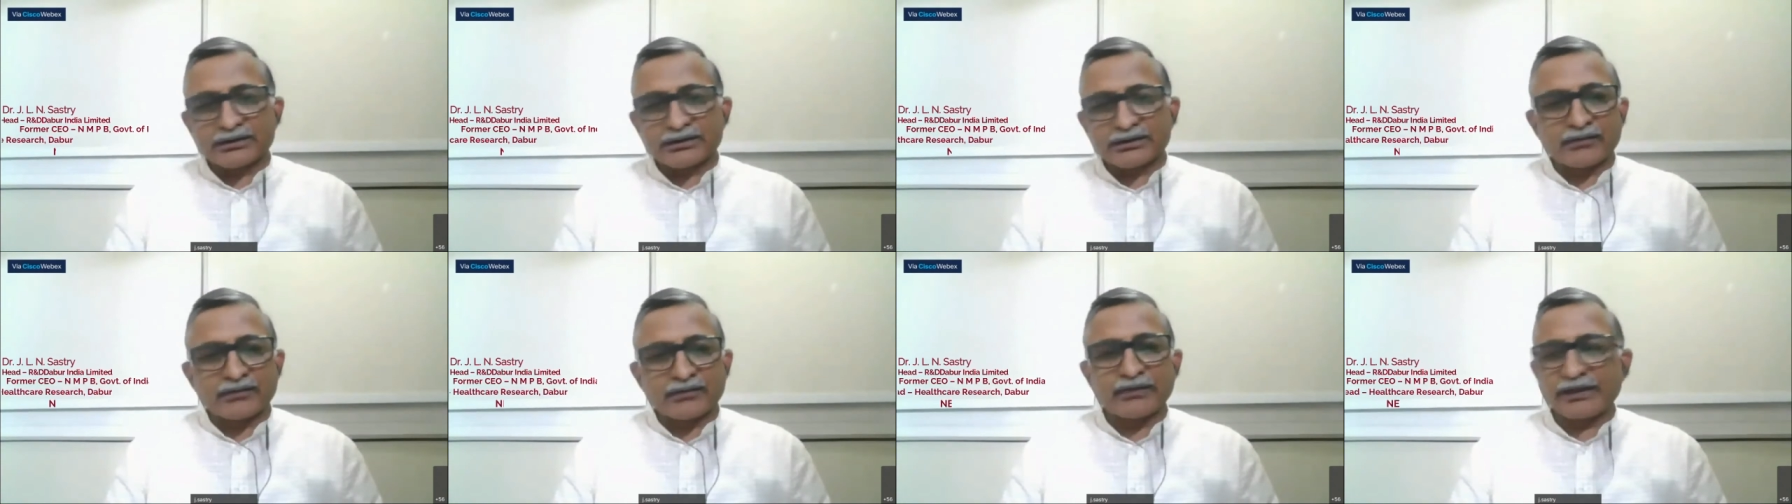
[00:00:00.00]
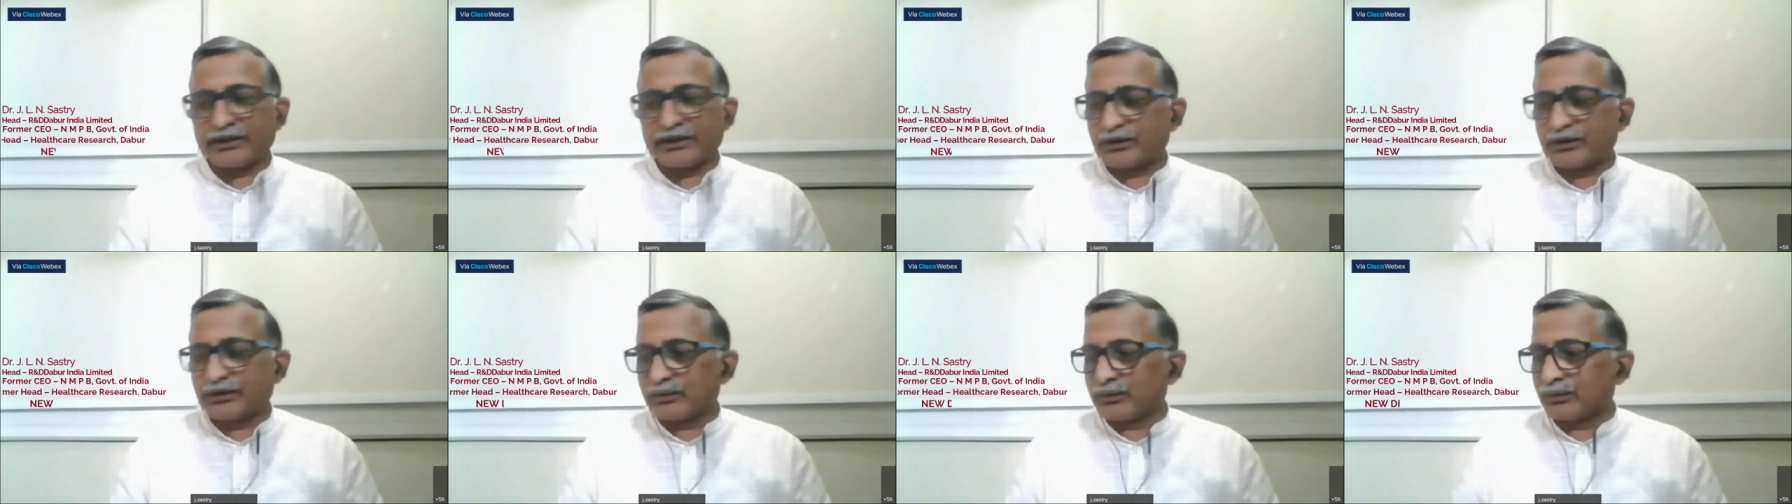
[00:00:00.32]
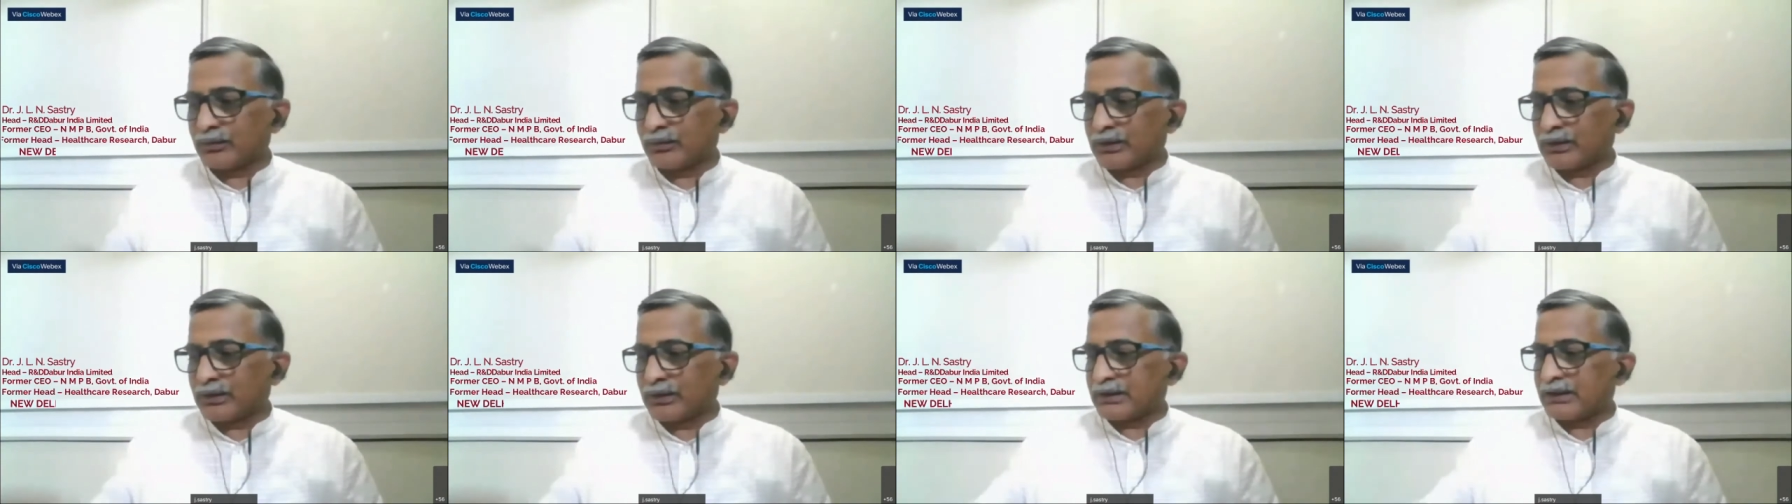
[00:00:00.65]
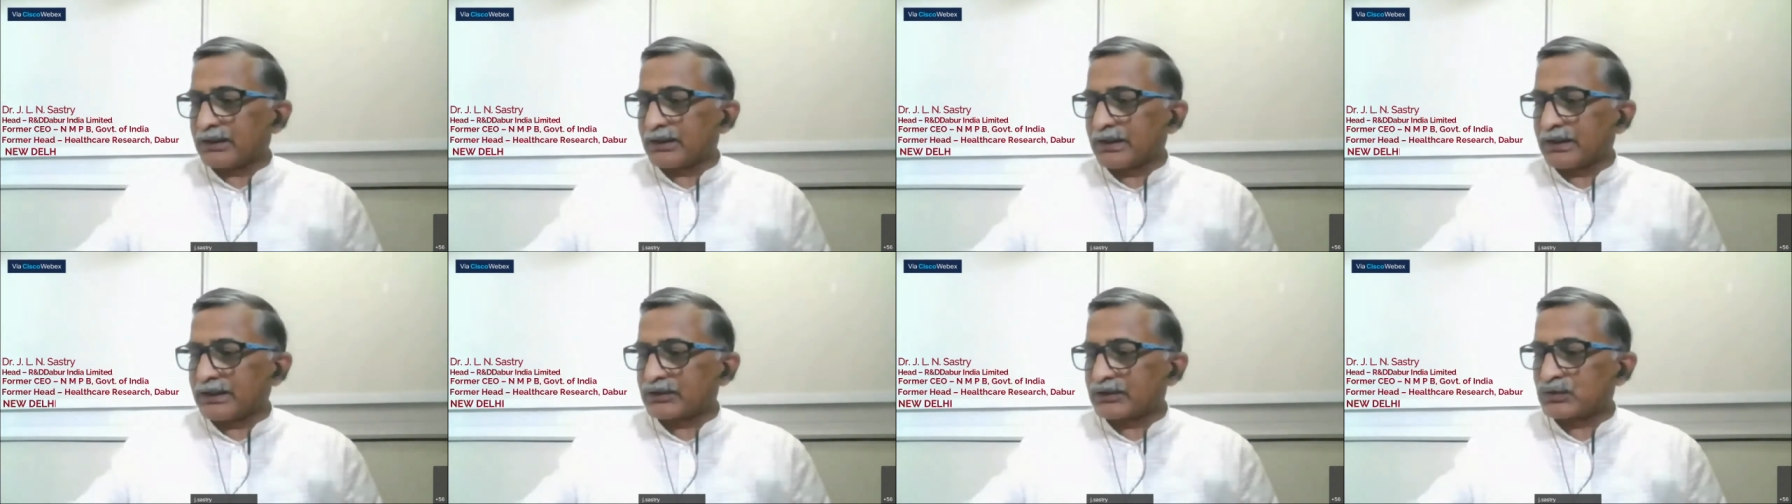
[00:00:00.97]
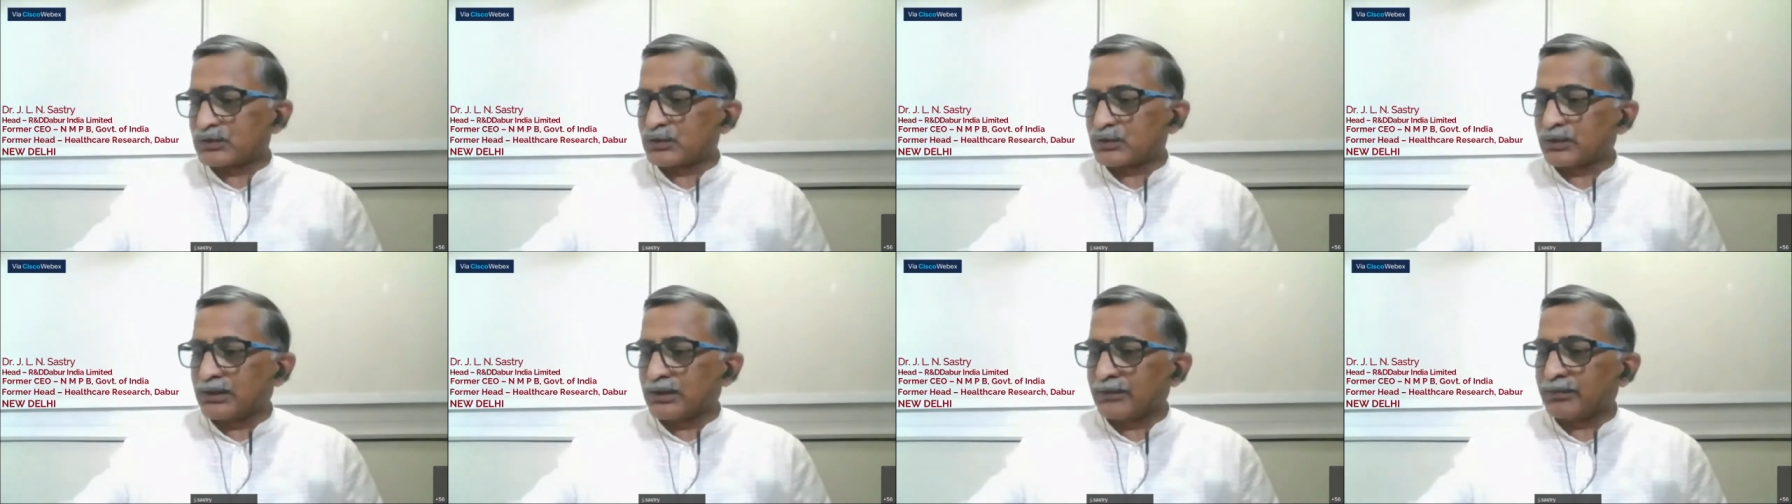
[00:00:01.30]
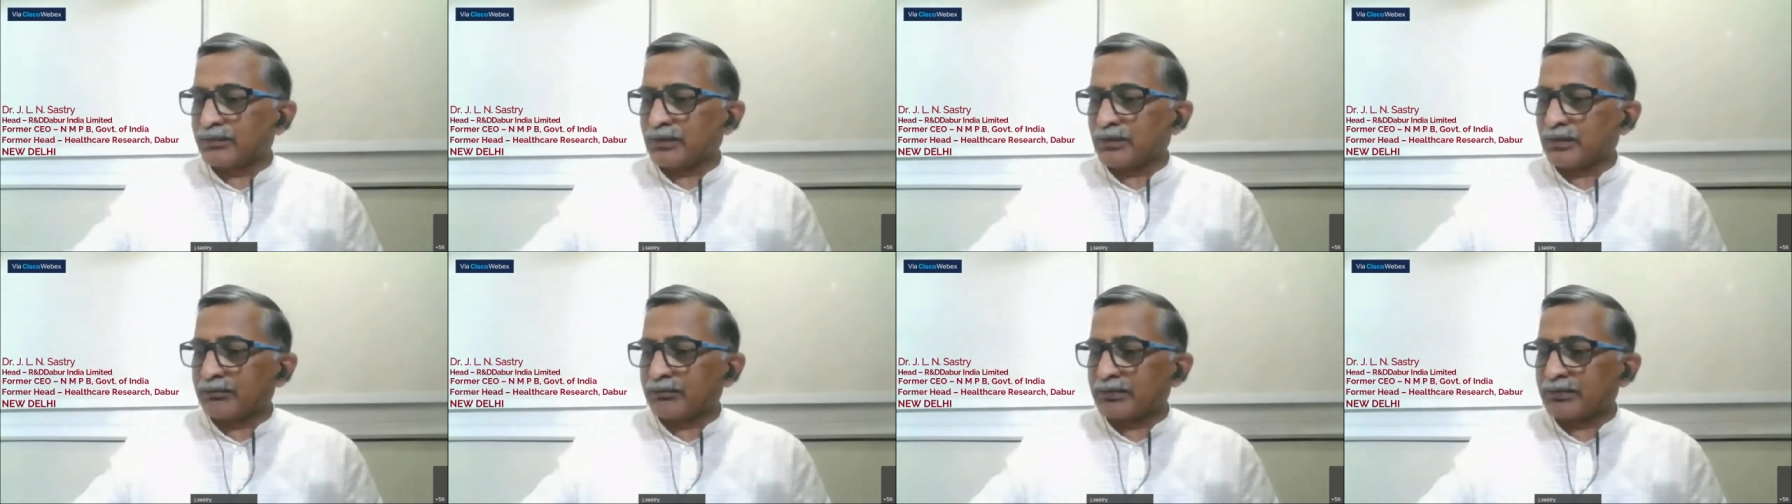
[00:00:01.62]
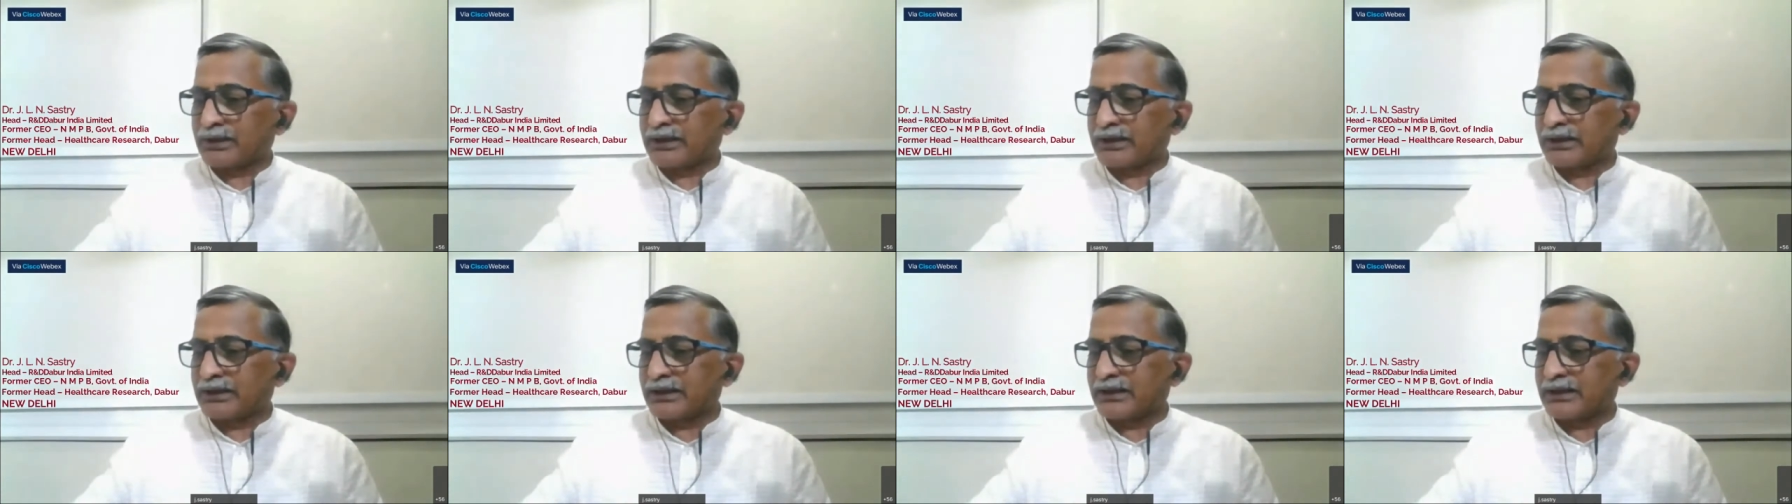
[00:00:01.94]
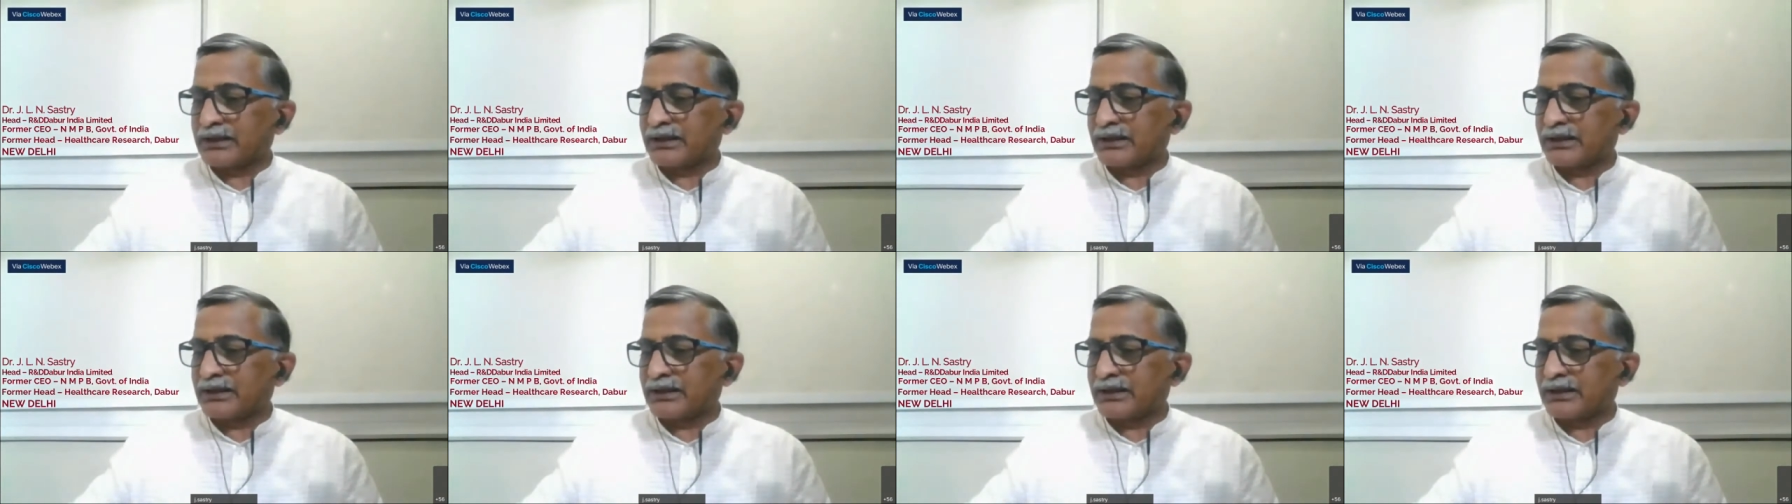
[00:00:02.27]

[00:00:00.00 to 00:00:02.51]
survey into what actually prompted